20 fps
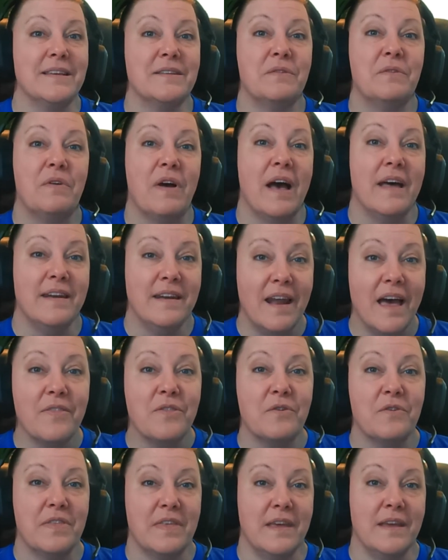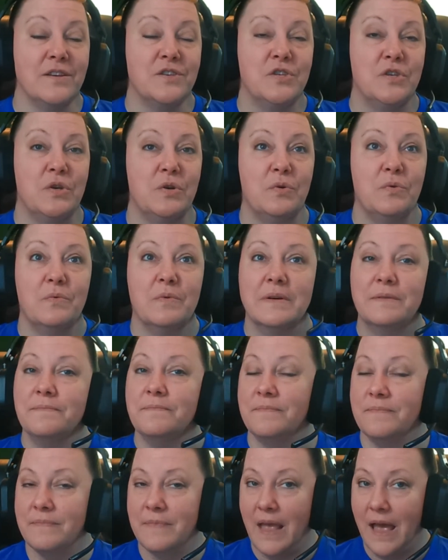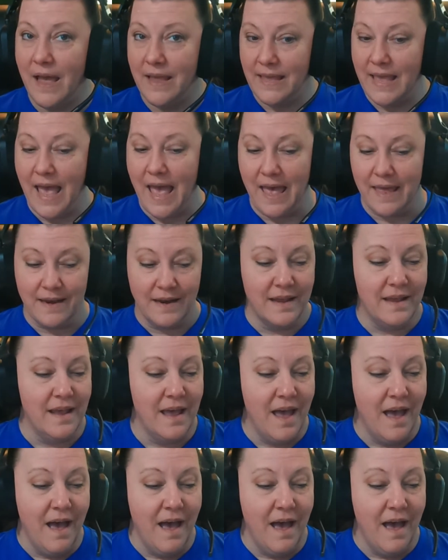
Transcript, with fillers: of another thing to, again,